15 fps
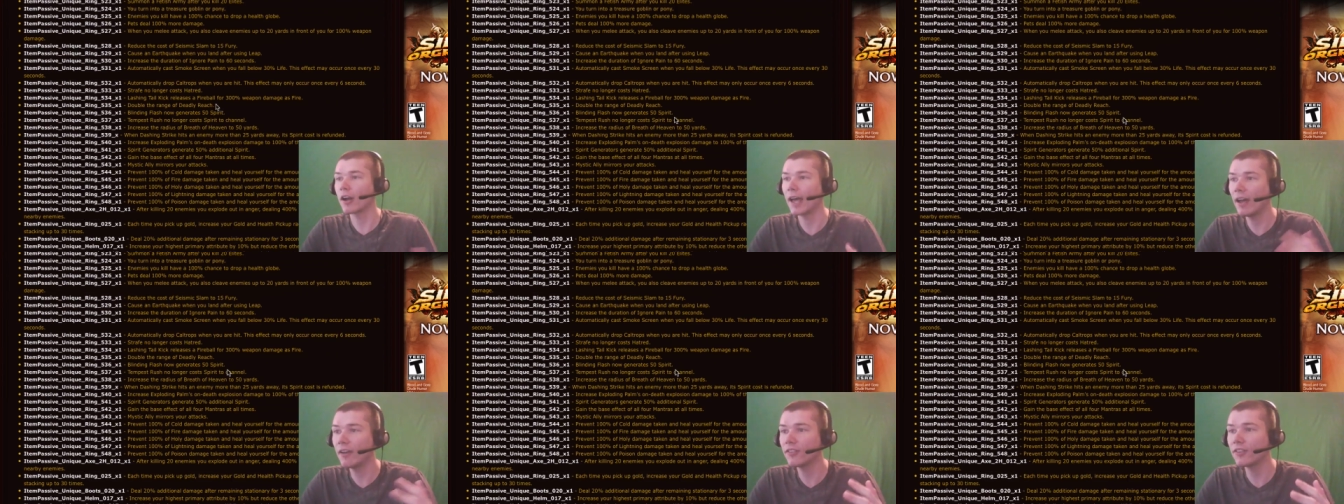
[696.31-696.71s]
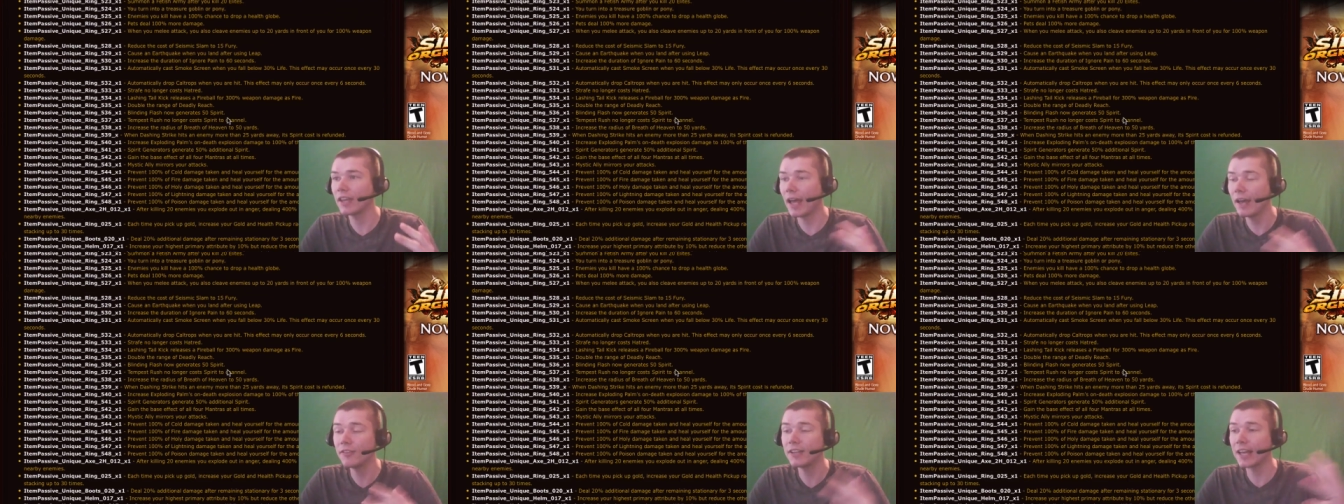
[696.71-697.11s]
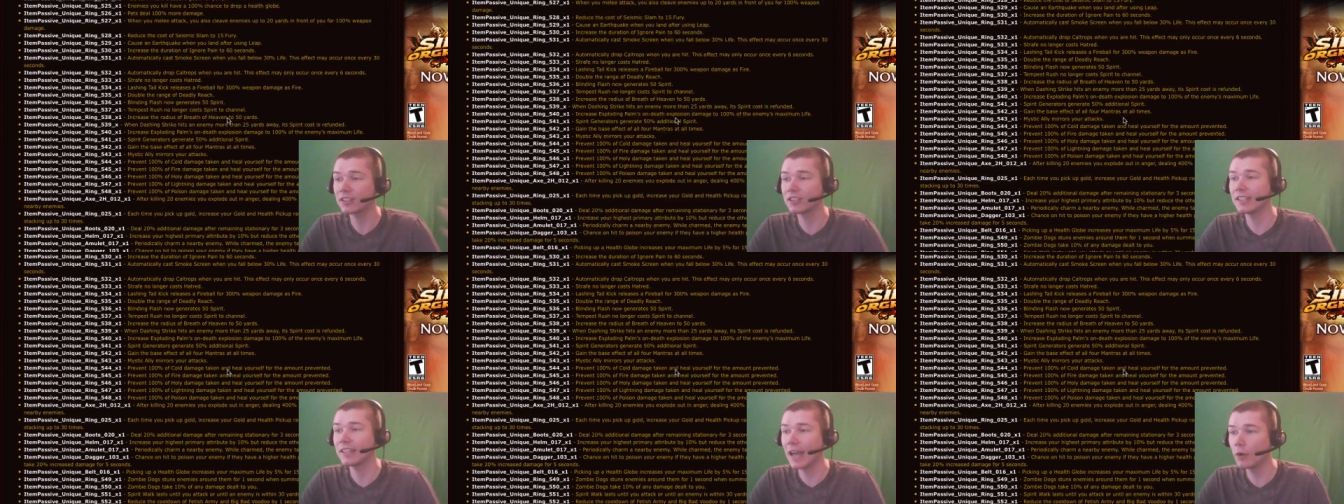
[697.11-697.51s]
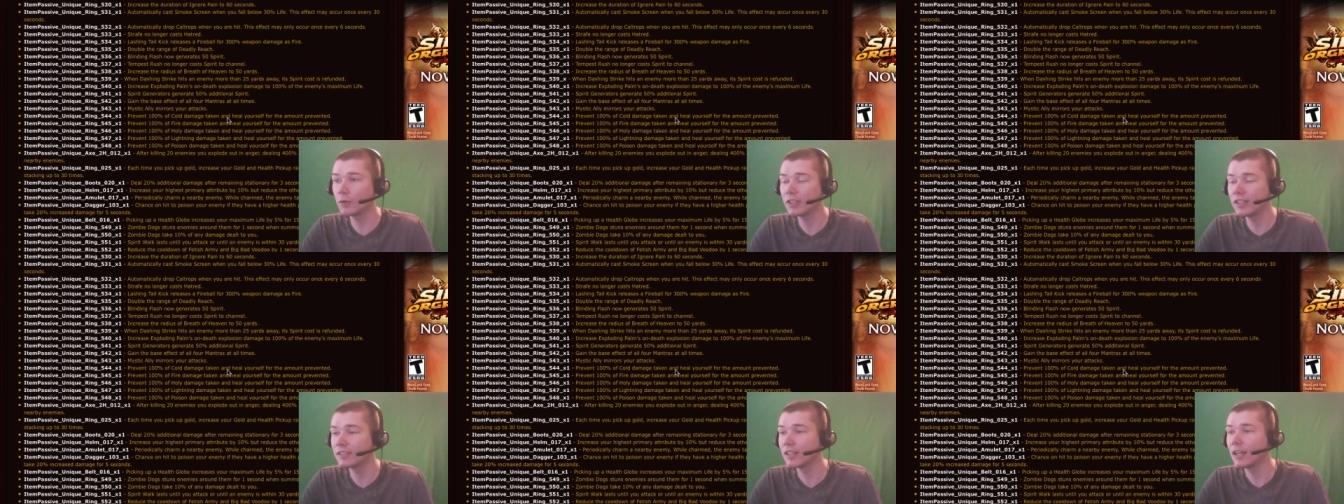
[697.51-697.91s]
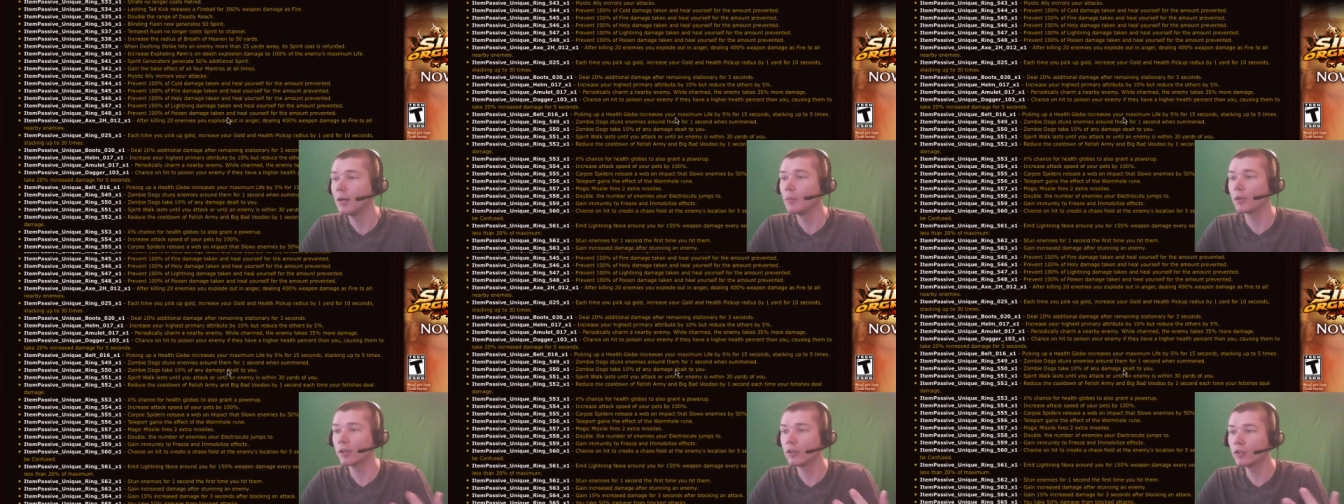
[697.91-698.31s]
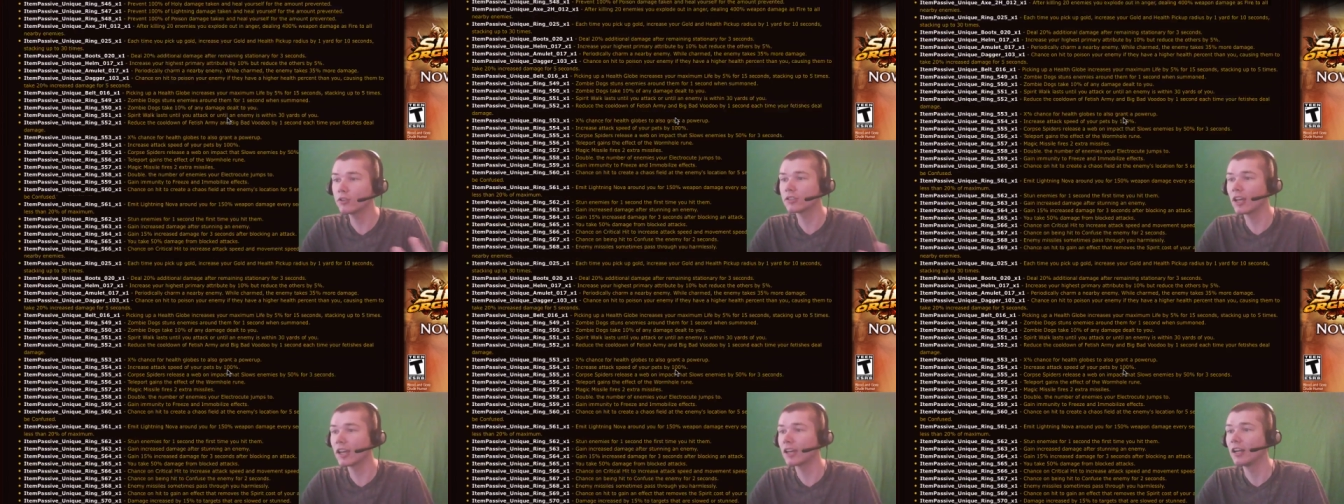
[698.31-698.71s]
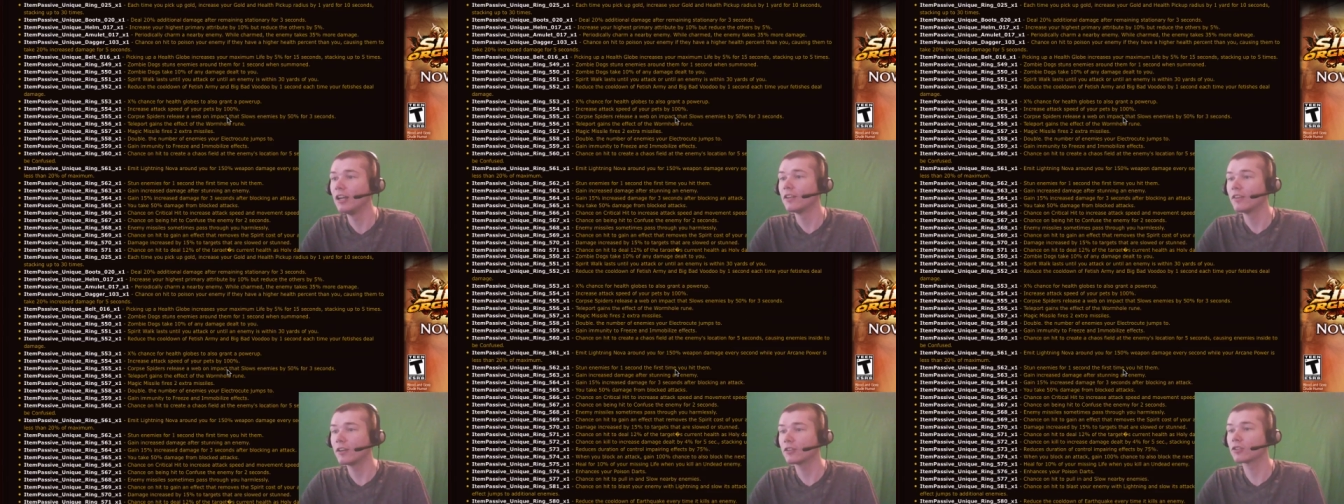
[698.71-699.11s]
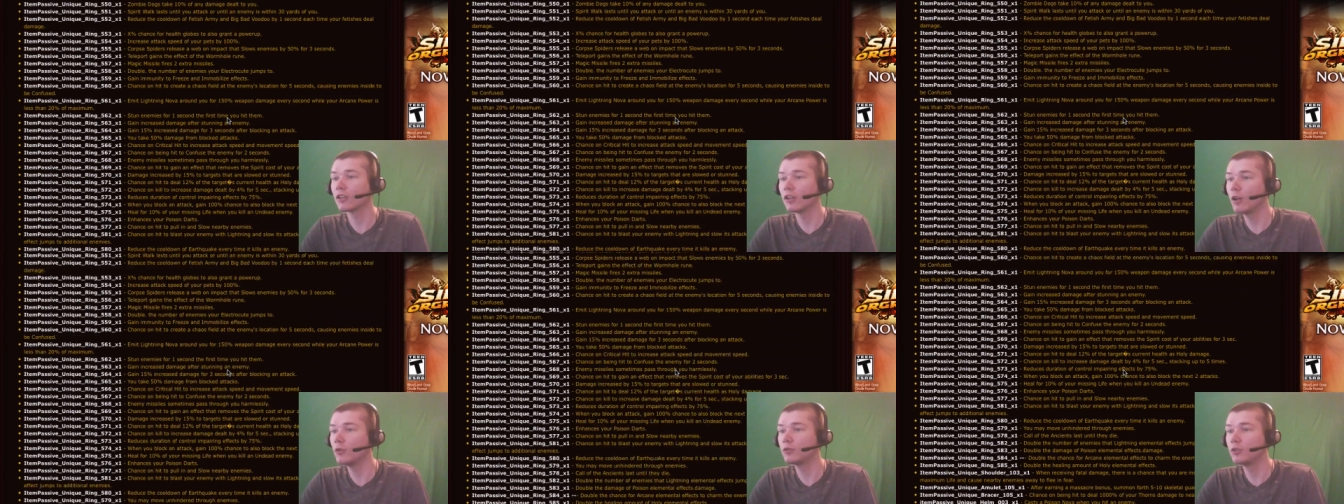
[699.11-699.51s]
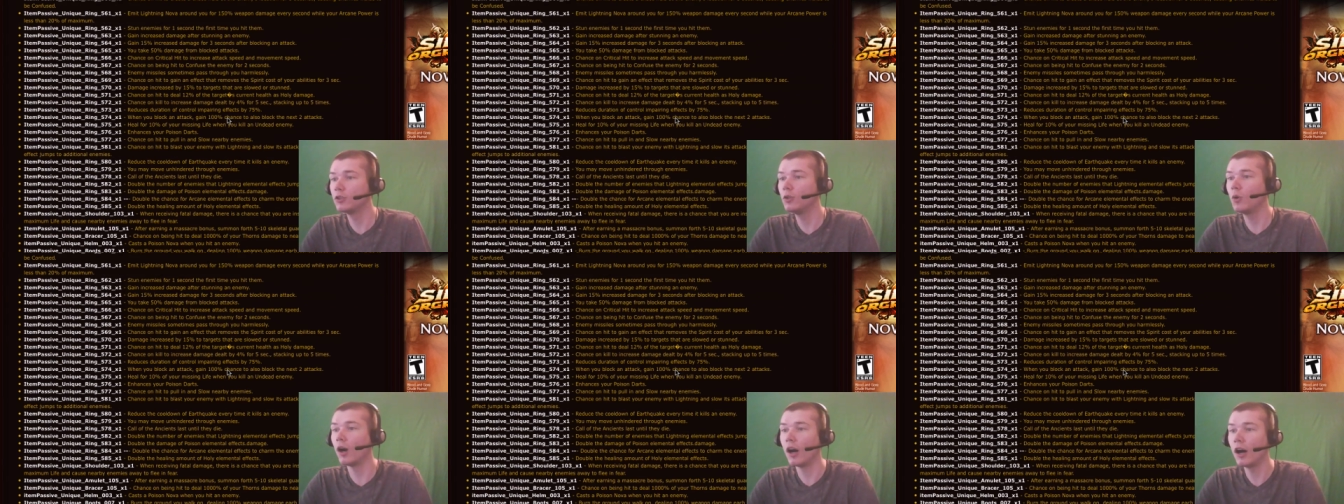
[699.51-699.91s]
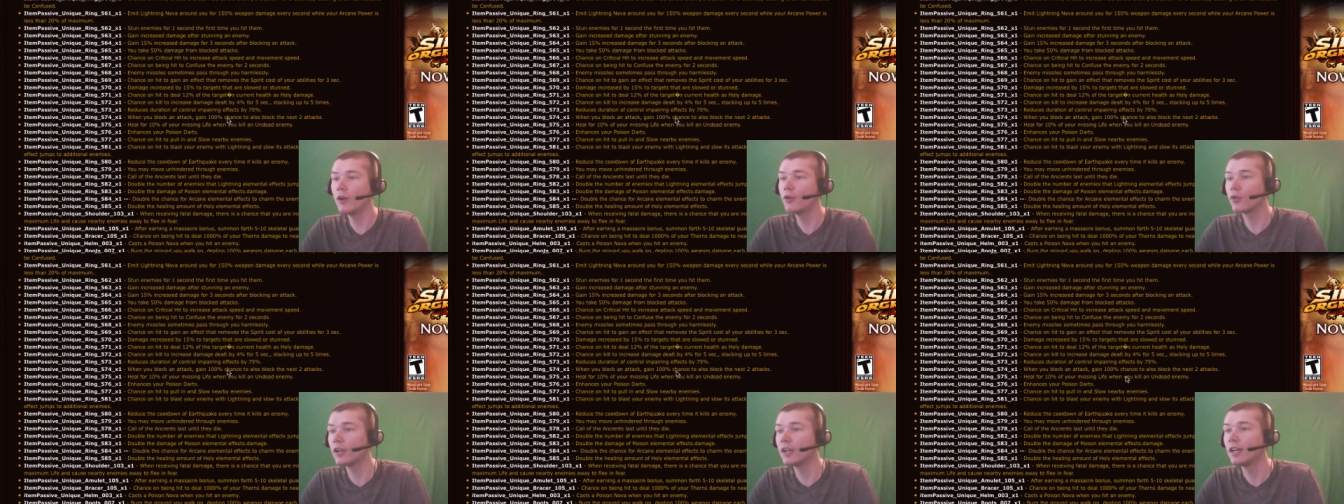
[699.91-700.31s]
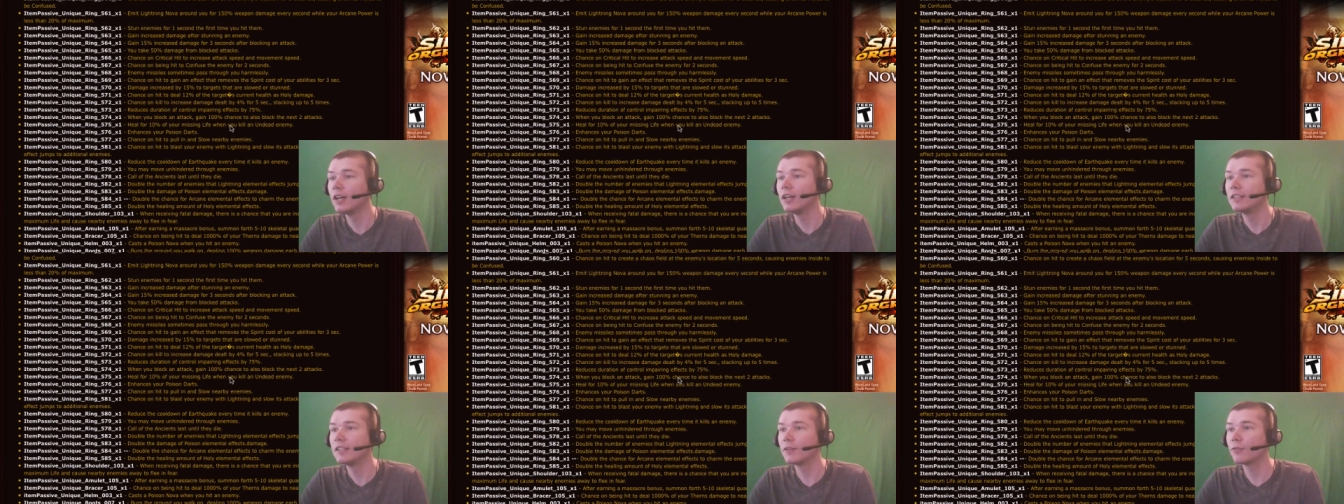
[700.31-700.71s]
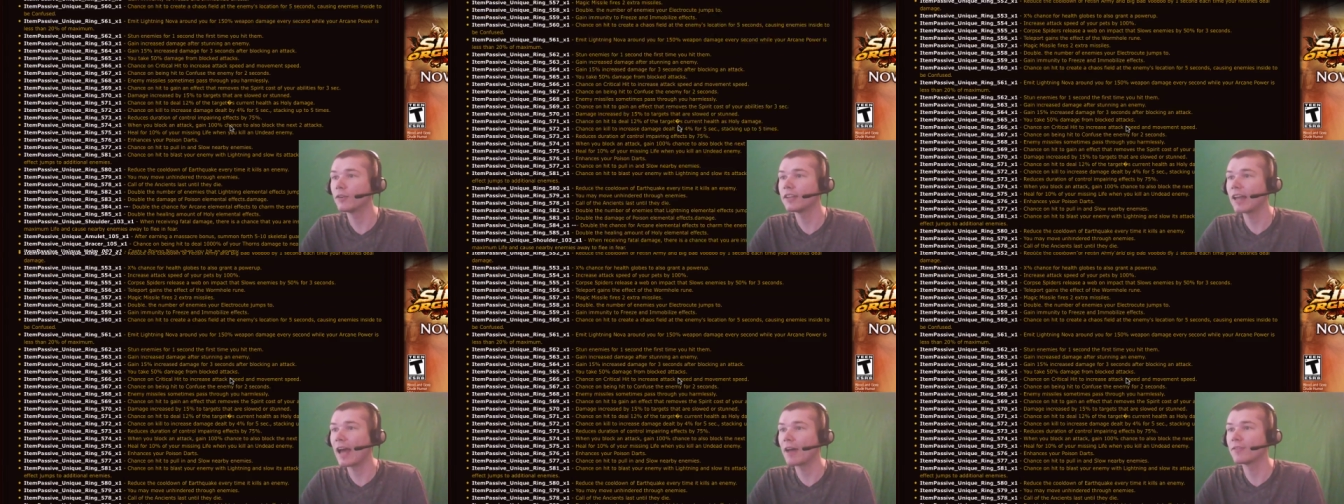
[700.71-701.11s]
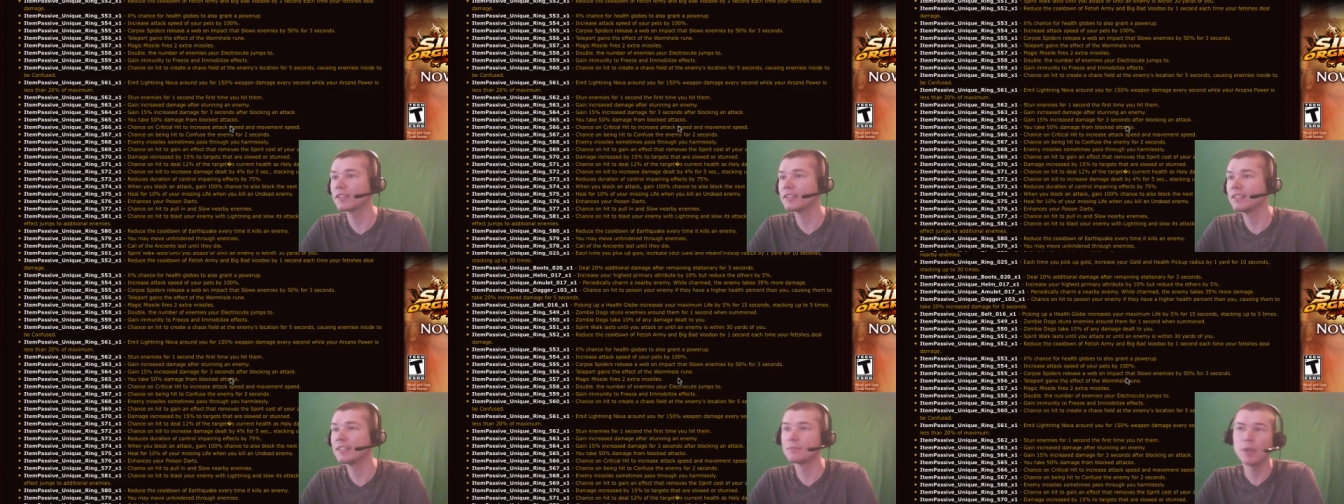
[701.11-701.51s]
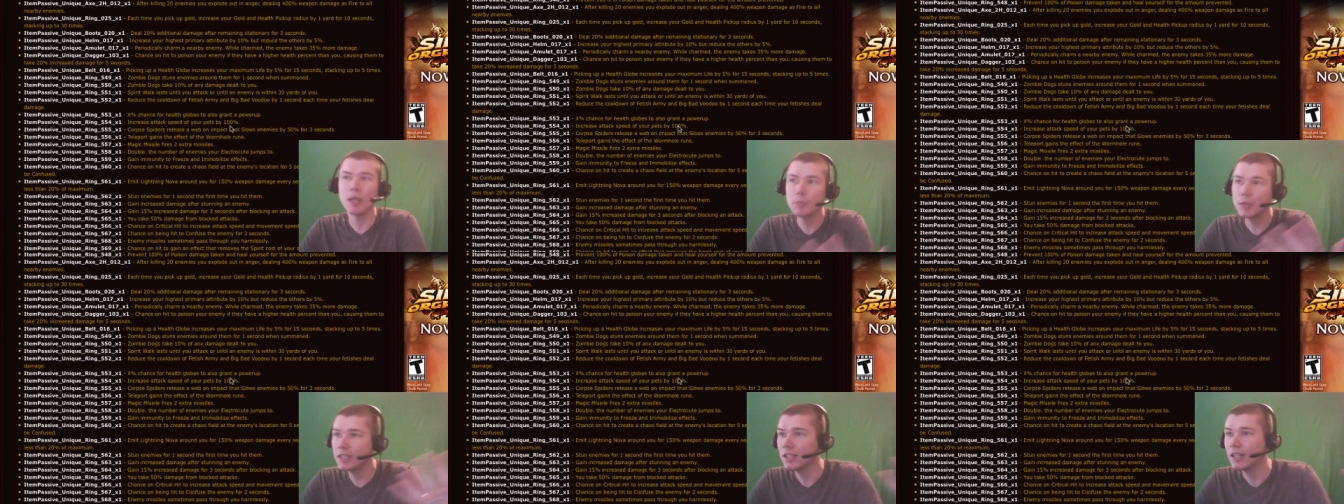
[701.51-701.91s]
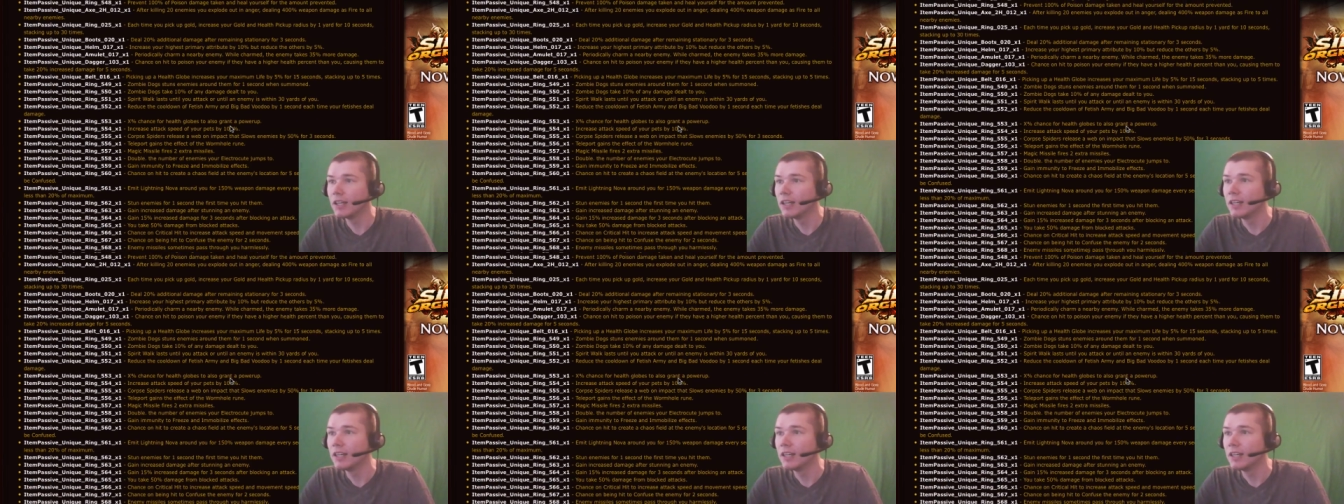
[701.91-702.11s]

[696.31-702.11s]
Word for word: I haven't actually counted it, but it looks like there's close to 100 different affixes, maybe